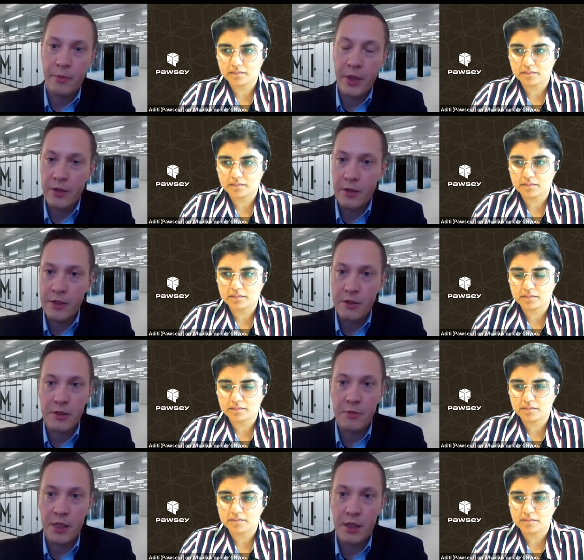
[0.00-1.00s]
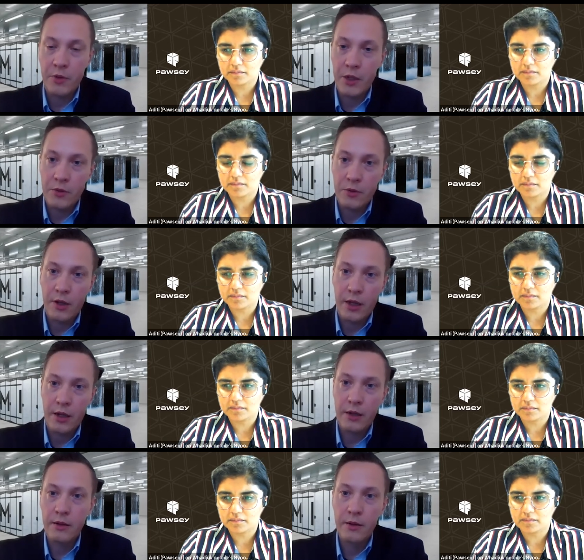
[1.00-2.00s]
Speaker 1: patterns or something that we couldn't like
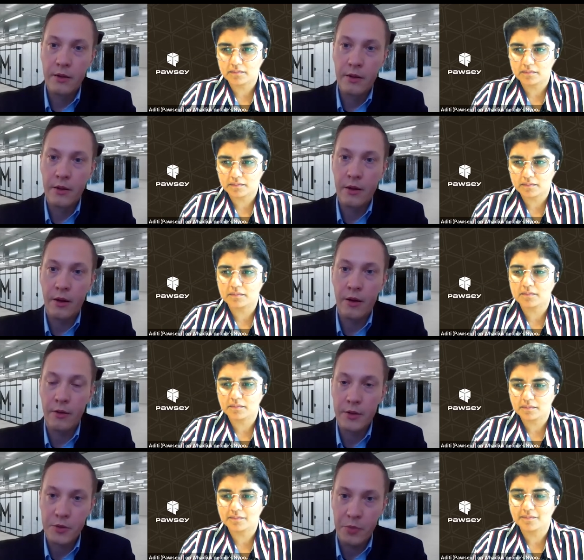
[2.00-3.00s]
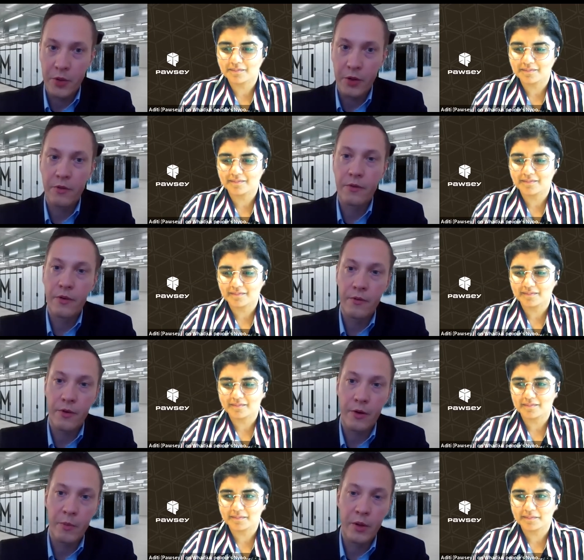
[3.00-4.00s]
uh, uh, support
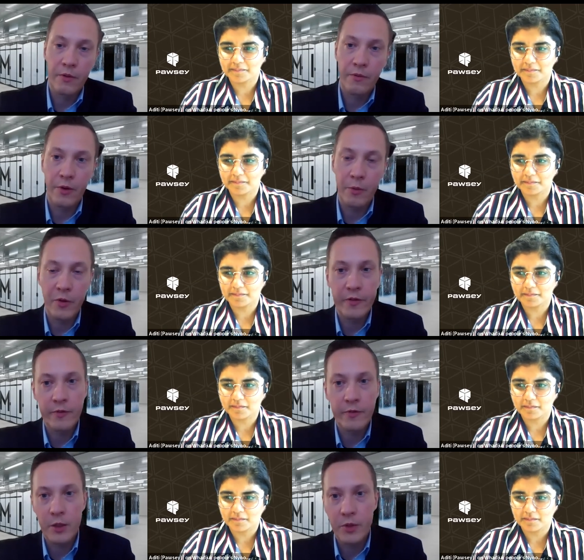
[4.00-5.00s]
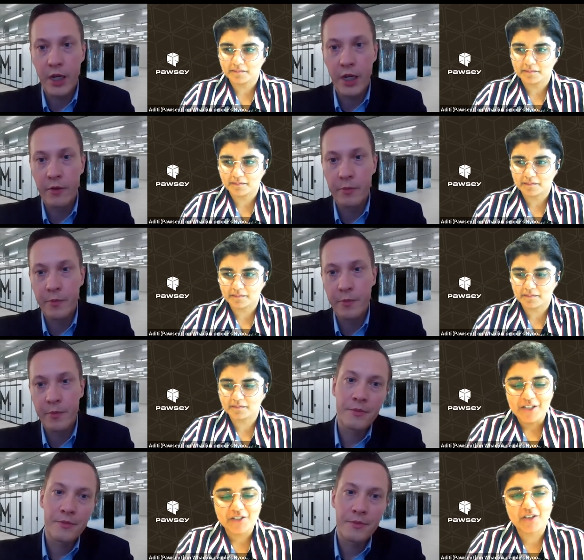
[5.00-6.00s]
from, from we, what we have.
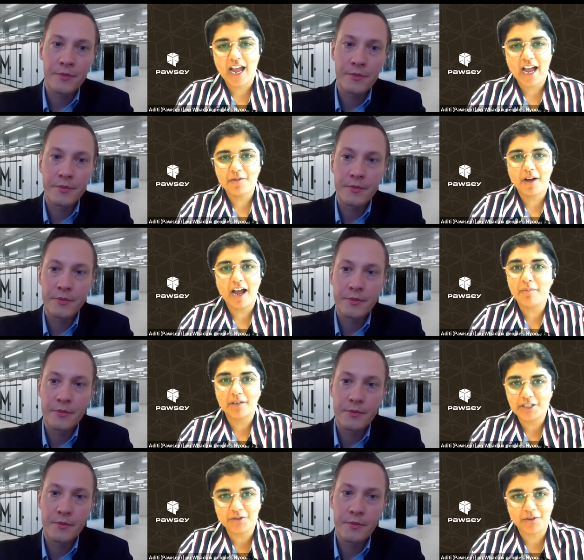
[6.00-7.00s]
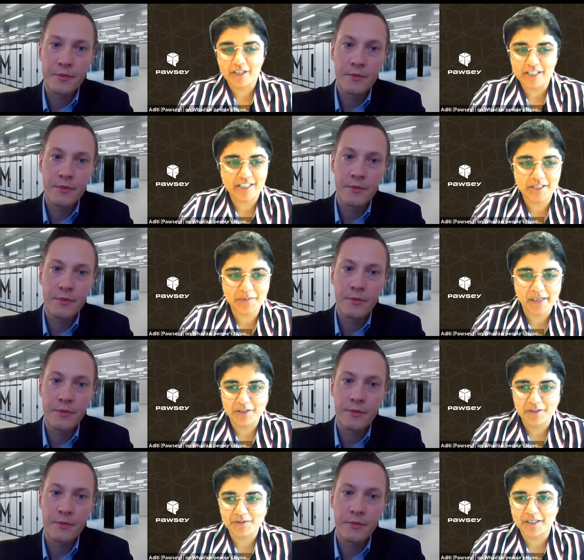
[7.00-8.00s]
Speaker 2: So how, how much storage is
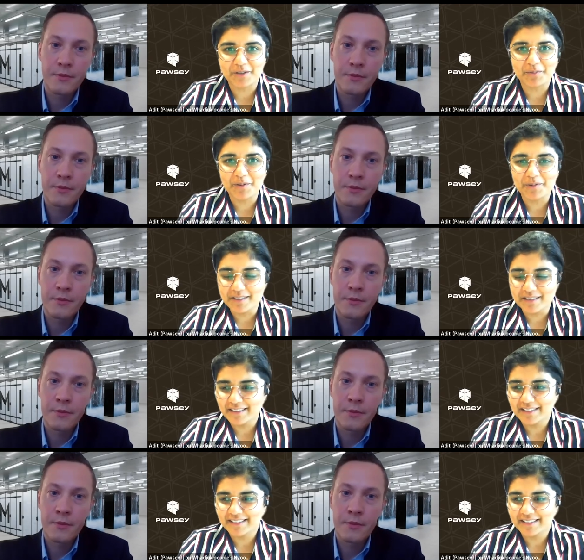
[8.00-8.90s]
being used at the moment?